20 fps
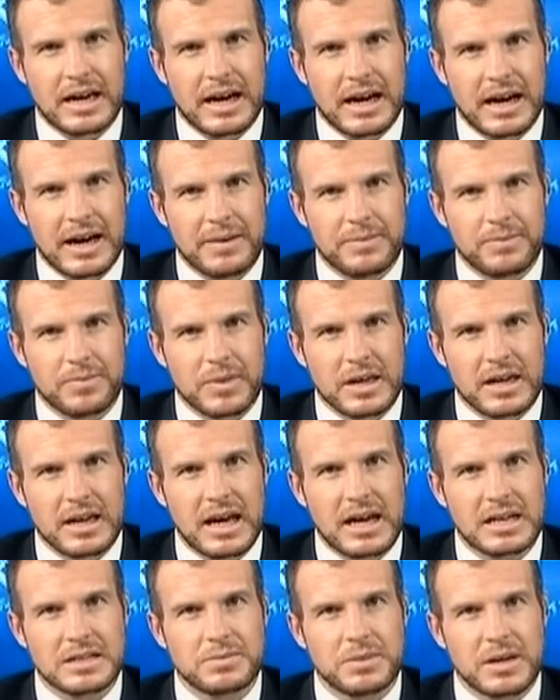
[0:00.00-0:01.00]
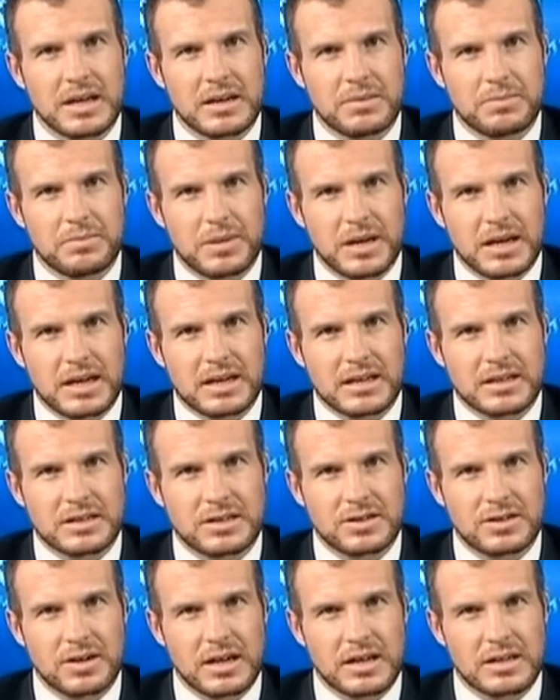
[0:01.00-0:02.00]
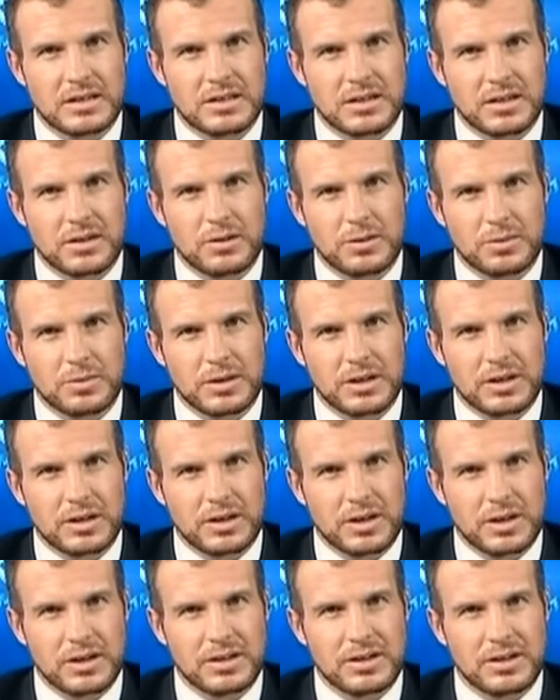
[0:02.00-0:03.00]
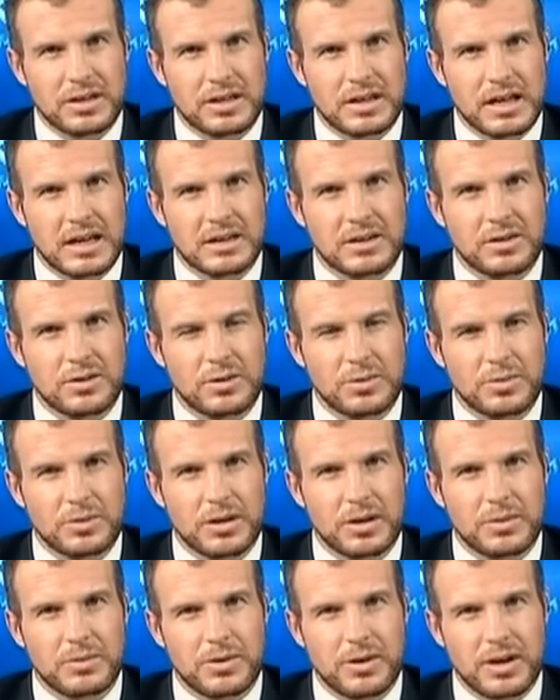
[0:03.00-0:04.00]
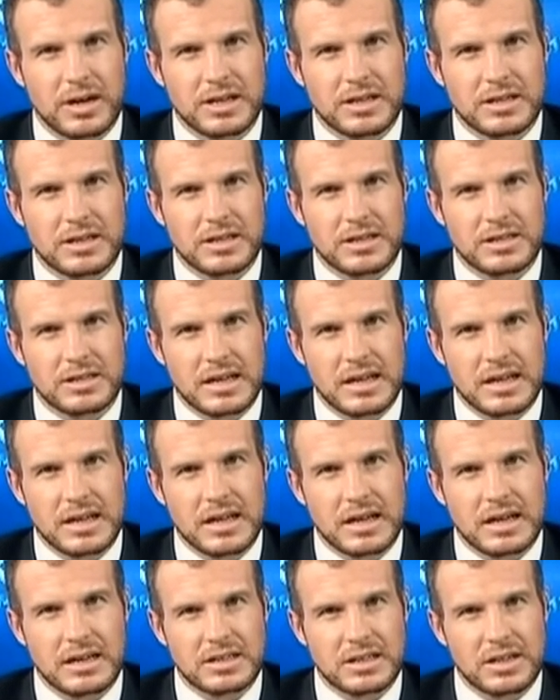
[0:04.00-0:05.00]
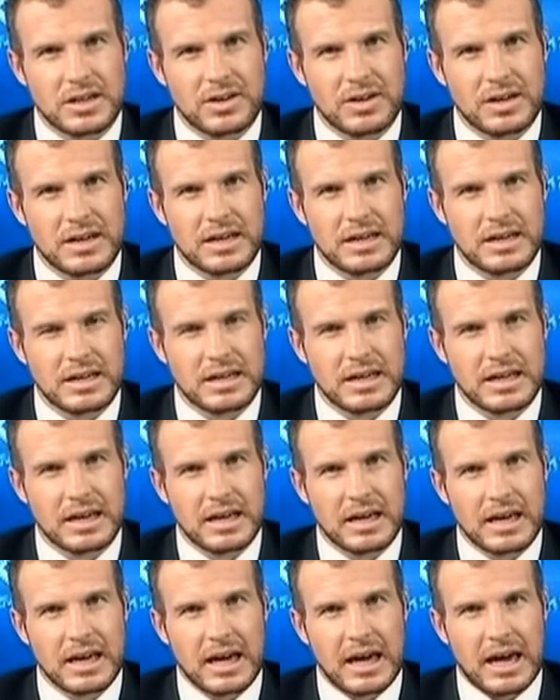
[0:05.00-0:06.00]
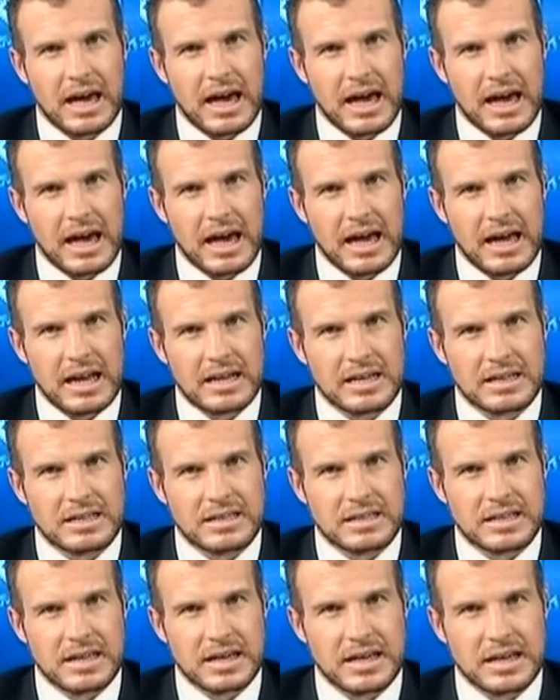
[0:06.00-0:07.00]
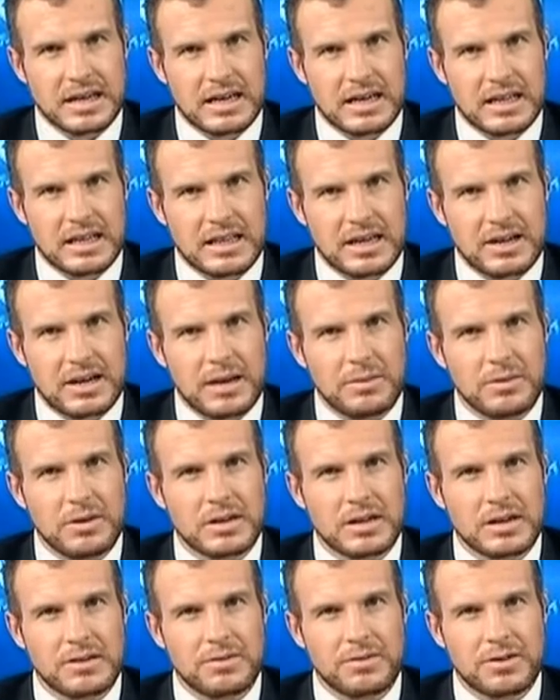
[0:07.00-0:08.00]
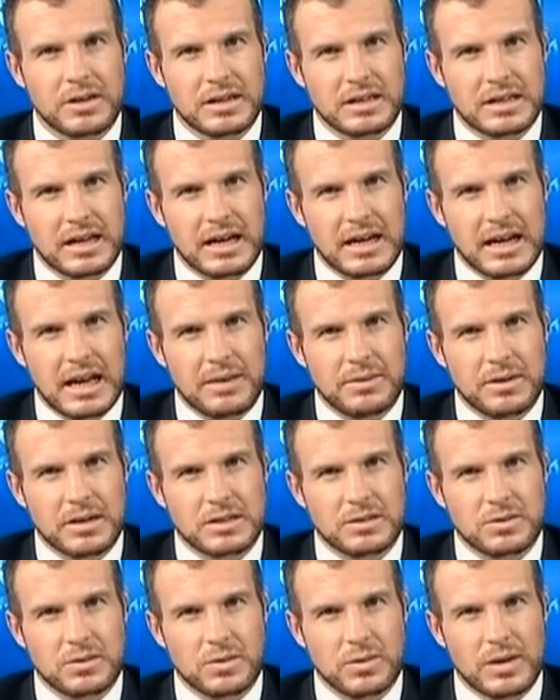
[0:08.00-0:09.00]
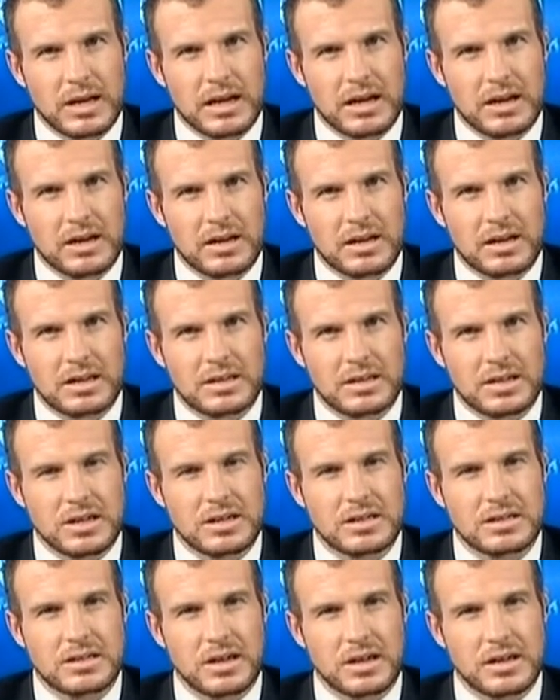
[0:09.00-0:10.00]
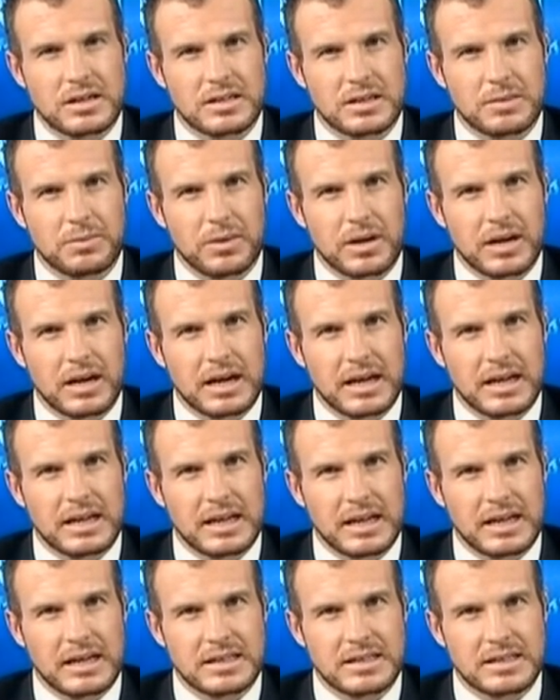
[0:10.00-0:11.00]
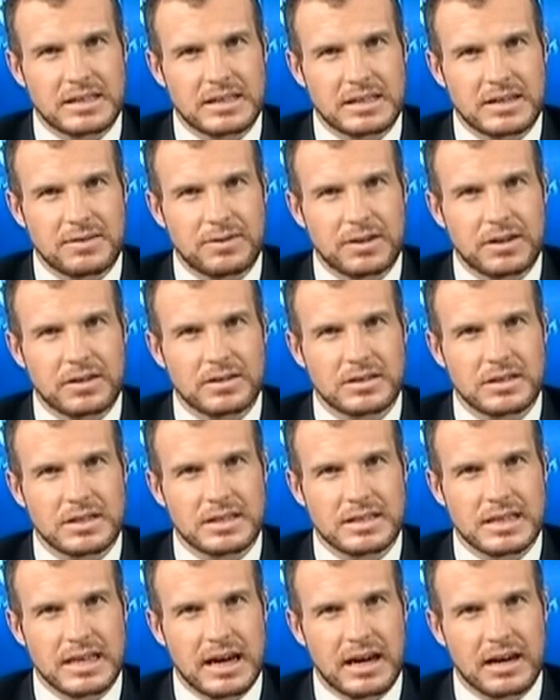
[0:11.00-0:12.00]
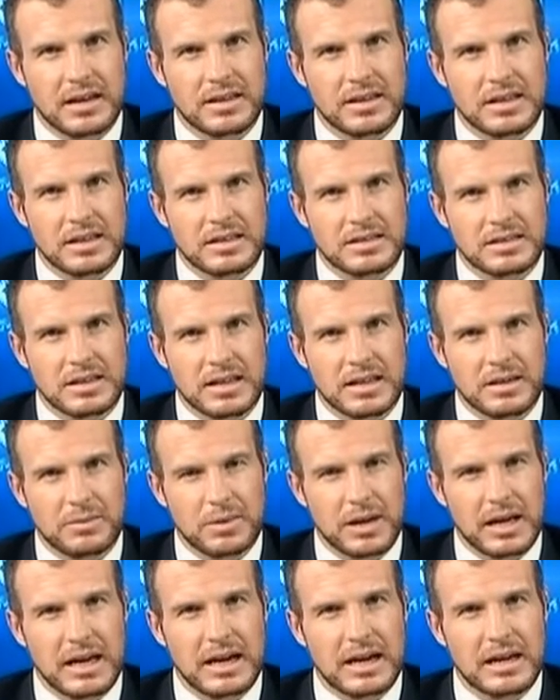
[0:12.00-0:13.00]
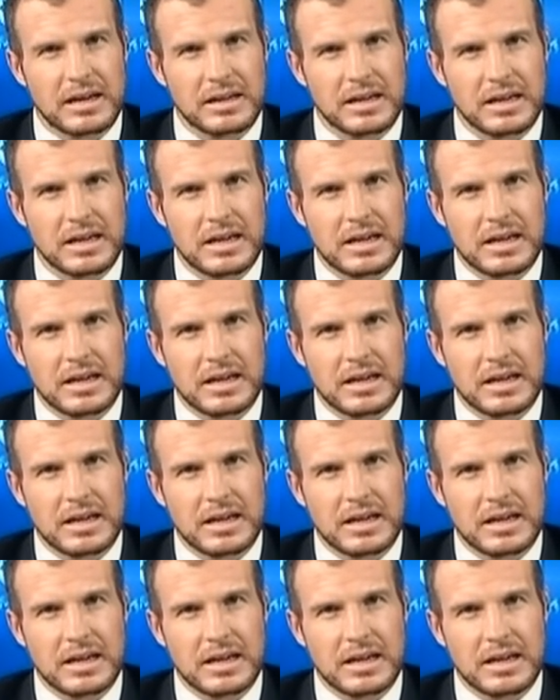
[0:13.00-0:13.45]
It has been a big constraint to corporate growth and corporate operations in Nigeria. And there are a number of different dynamics when we look at US dollar supply, and it's difficult to see how things are going to play out.